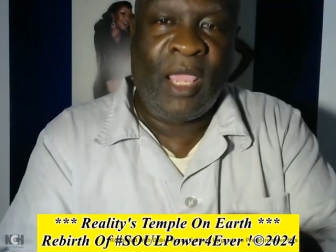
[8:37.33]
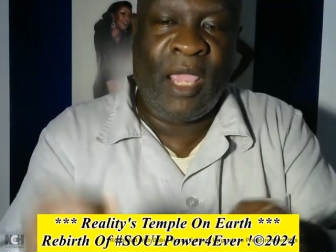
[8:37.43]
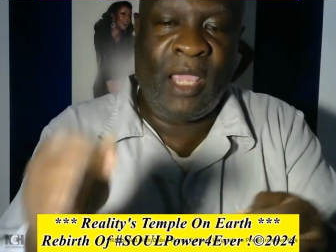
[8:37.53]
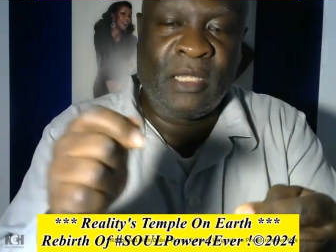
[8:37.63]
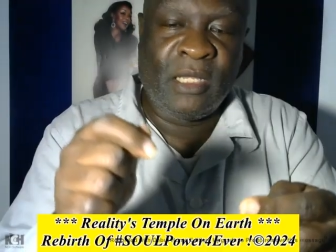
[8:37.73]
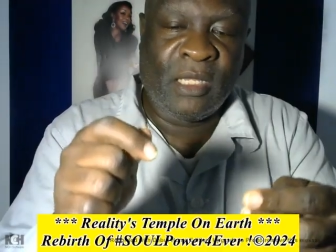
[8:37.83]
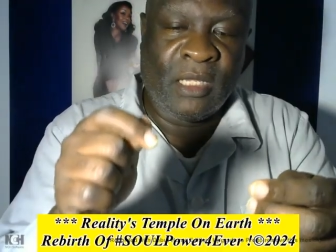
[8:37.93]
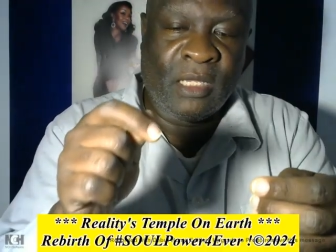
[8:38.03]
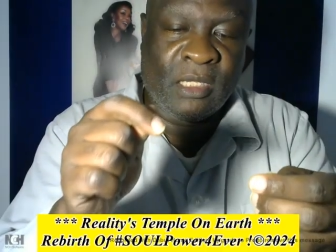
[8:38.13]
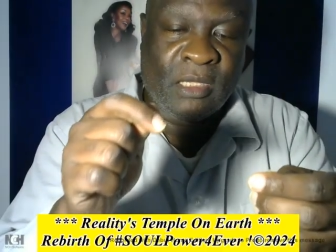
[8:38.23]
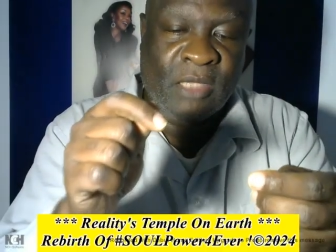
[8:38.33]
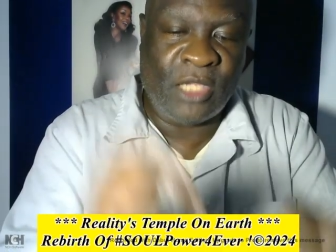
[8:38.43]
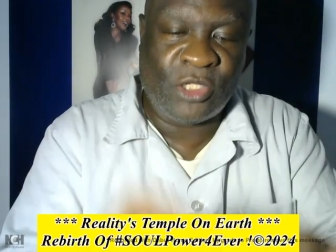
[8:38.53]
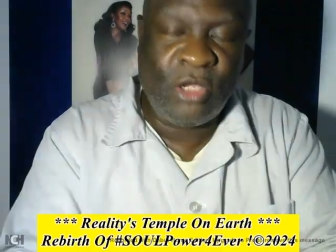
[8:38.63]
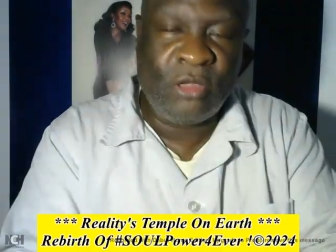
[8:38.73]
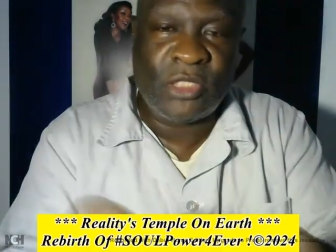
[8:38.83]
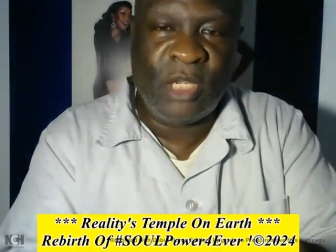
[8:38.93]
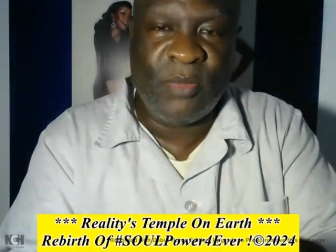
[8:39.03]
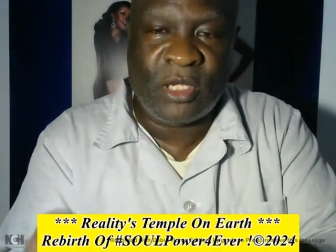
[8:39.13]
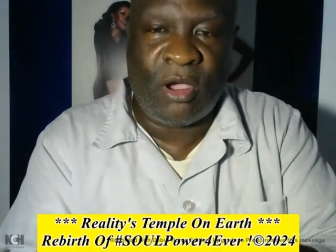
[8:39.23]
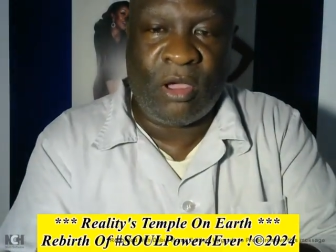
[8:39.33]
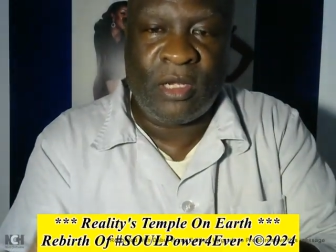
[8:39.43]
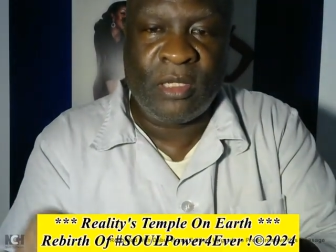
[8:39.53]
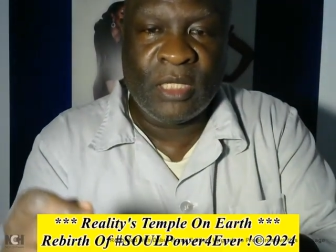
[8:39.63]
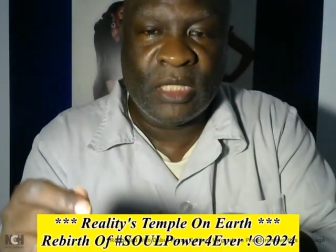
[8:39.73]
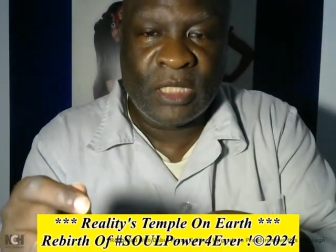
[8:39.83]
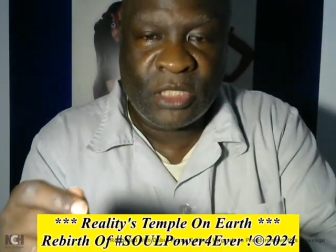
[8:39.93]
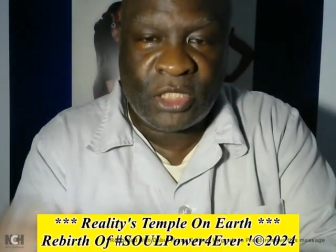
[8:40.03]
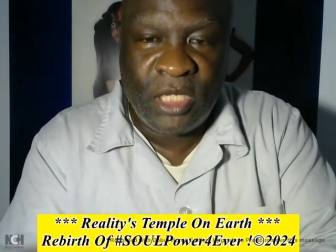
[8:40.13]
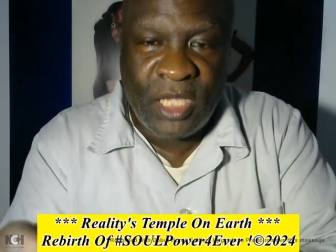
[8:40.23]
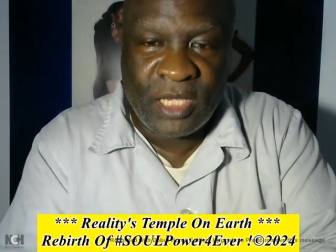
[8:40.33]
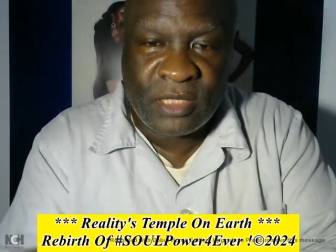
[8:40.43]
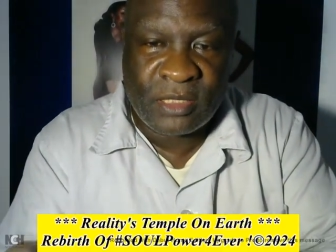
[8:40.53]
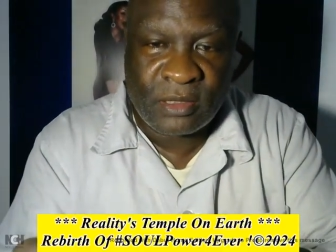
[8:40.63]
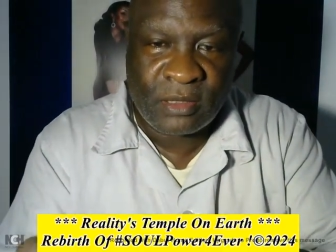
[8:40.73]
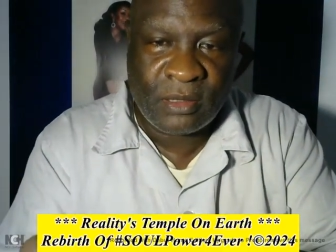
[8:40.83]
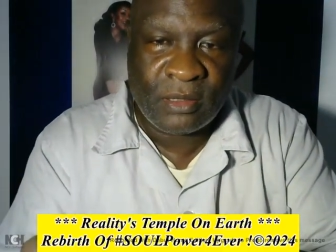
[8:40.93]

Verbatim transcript: And they took Jimmy Carter to his